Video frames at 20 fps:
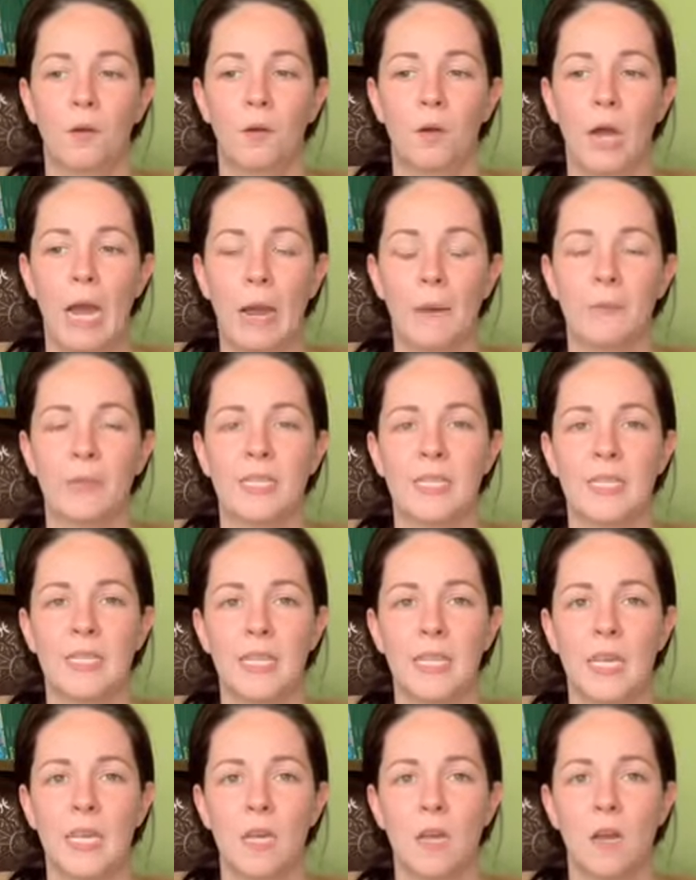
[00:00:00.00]
I would
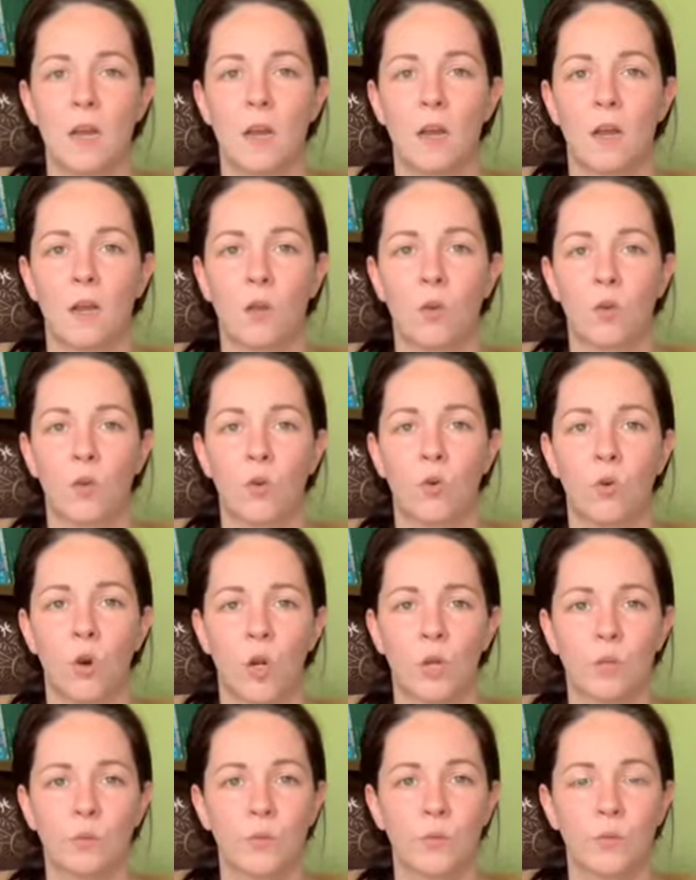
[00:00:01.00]
see
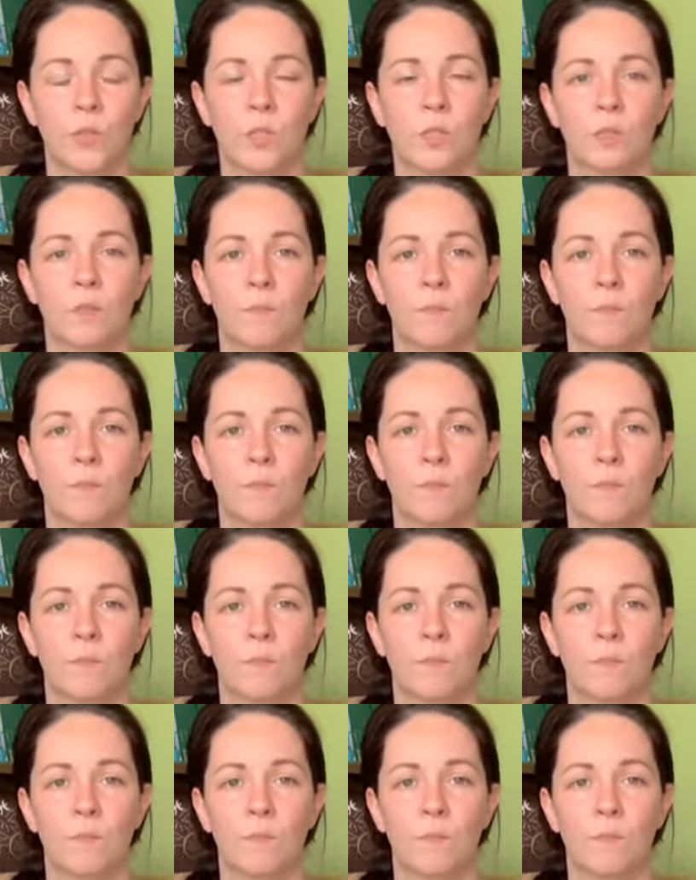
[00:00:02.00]
crows,